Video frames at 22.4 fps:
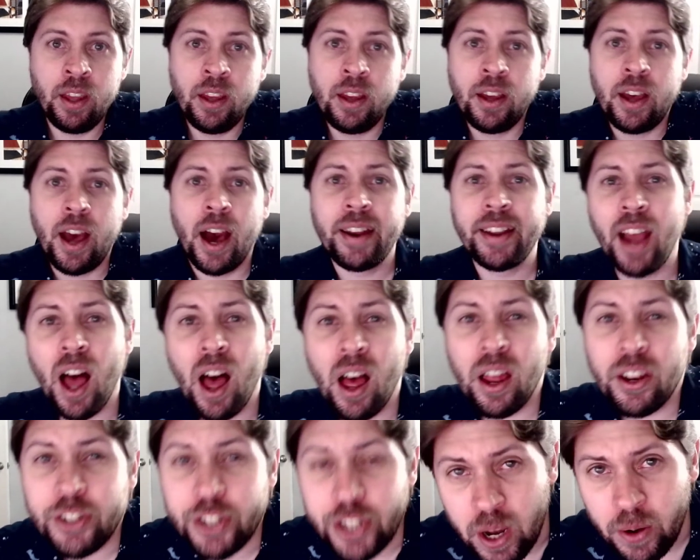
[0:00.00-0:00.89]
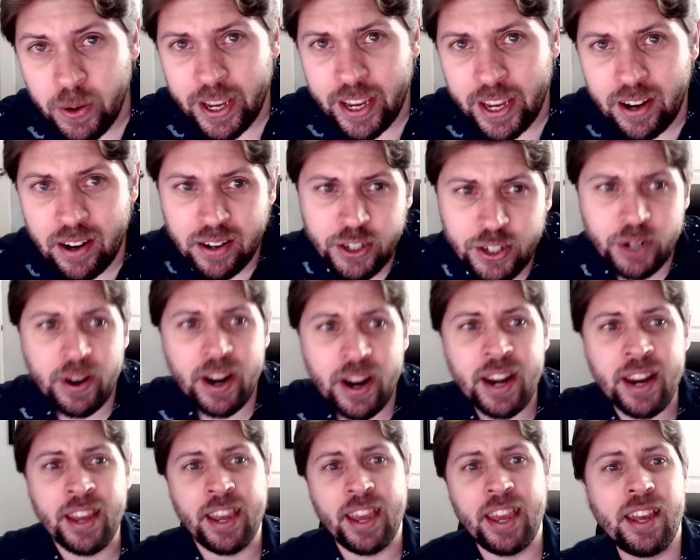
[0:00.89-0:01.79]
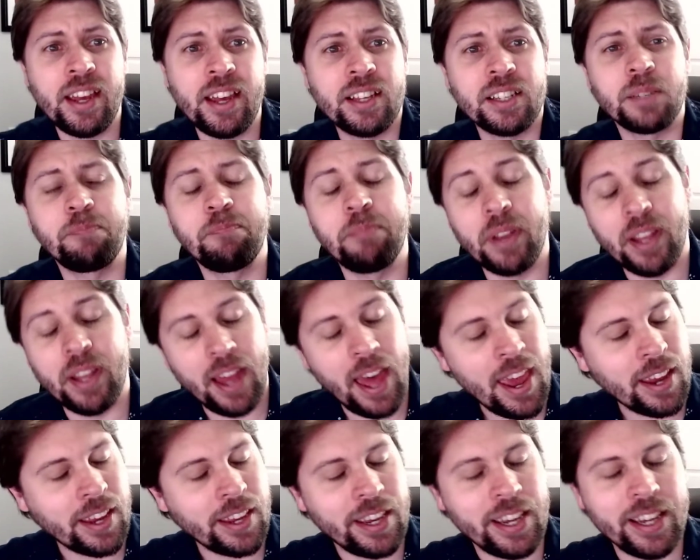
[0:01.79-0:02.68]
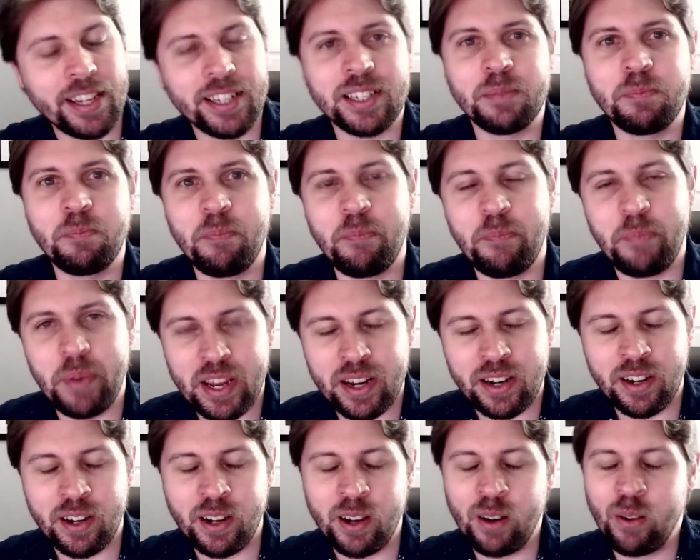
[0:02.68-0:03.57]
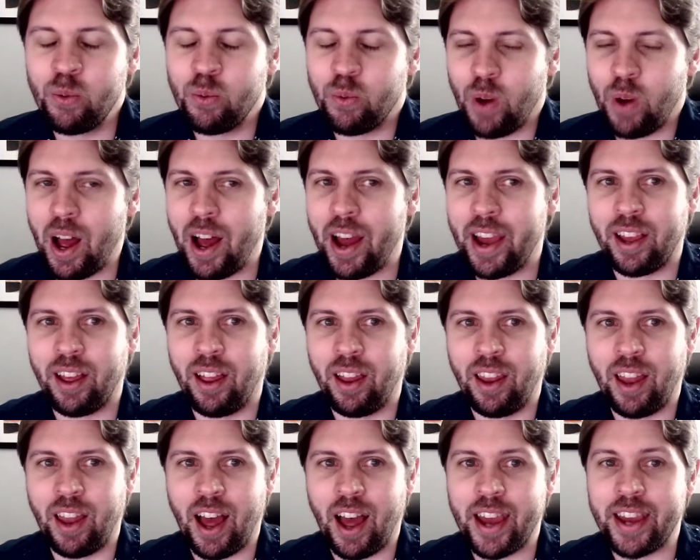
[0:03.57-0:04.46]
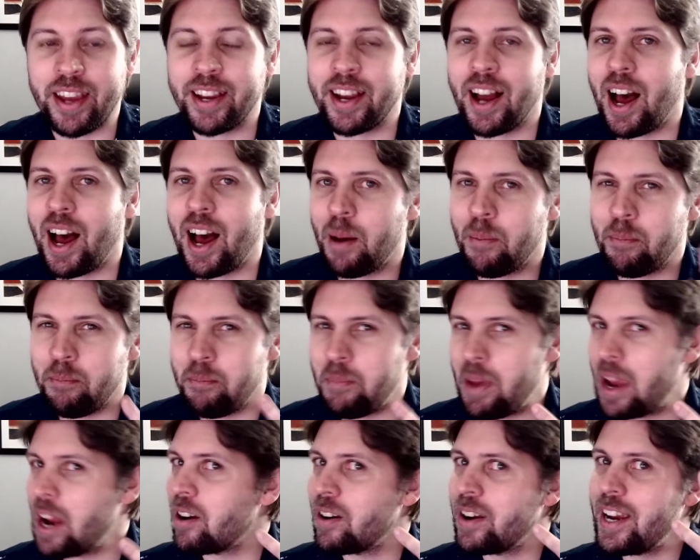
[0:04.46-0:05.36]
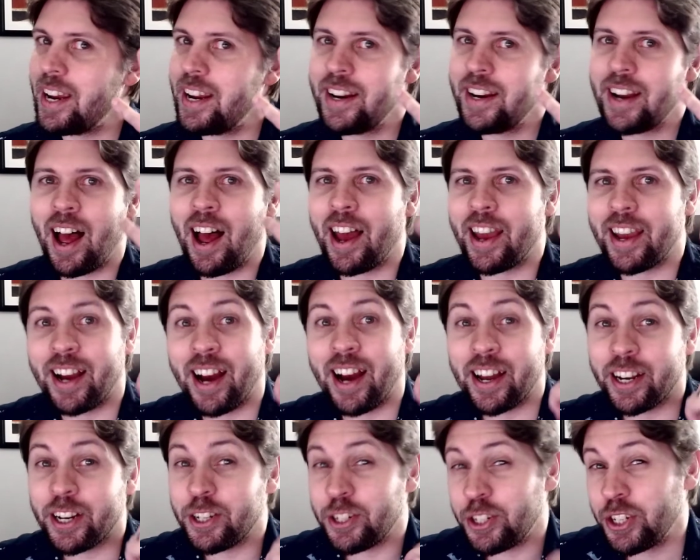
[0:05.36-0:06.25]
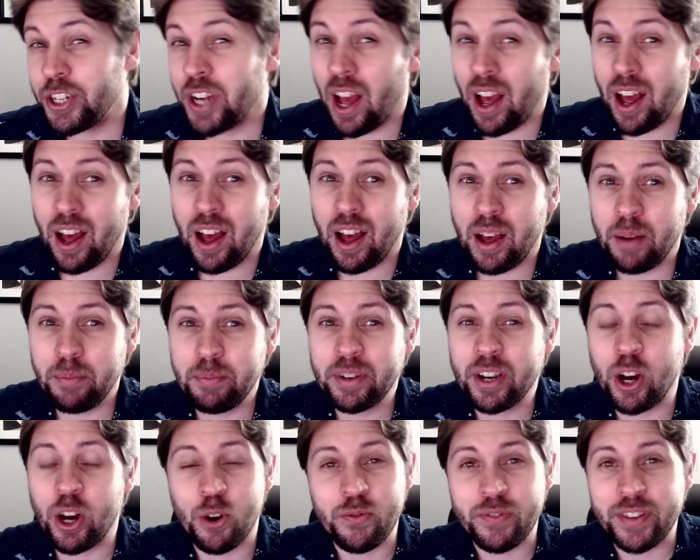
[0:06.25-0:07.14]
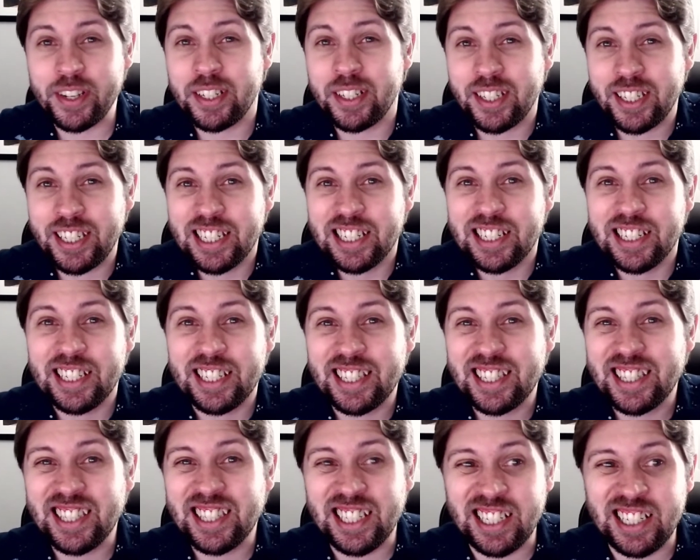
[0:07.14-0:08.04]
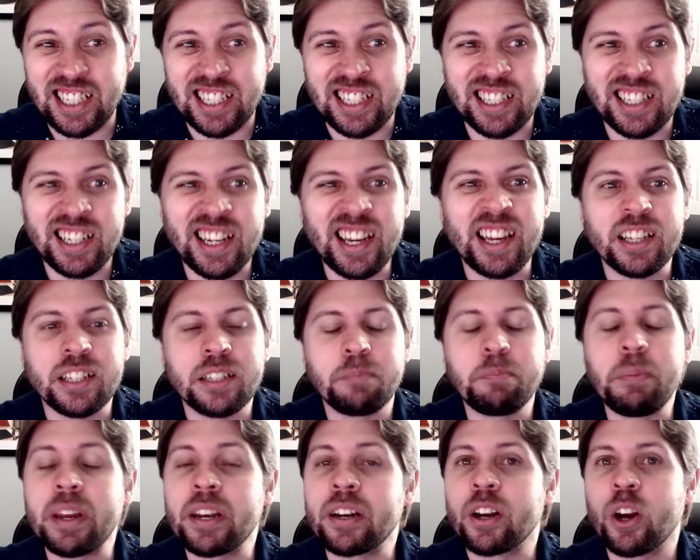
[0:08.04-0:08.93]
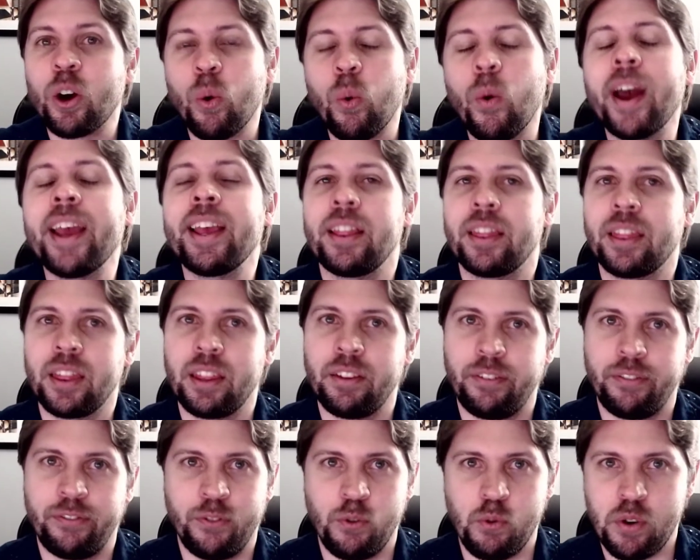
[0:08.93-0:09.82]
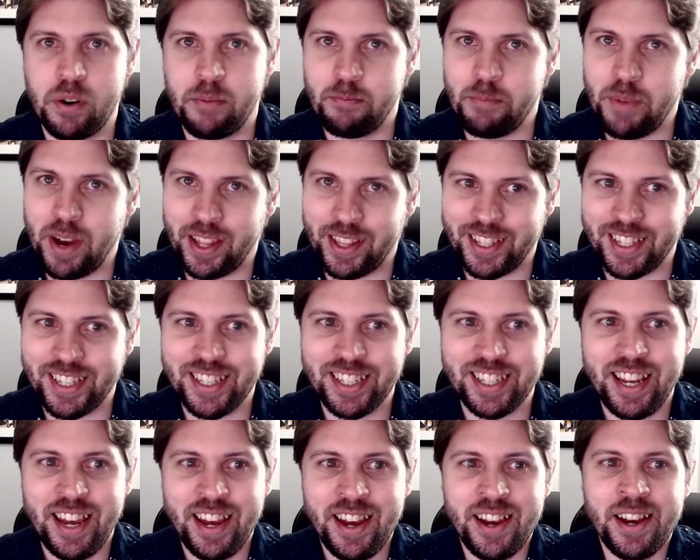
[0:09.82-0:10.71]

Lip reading: Howdy y'all, Joe here, training is blank. It's been a while. I got married, I got a job, COVID's still a thing. It's been quite the 4 months.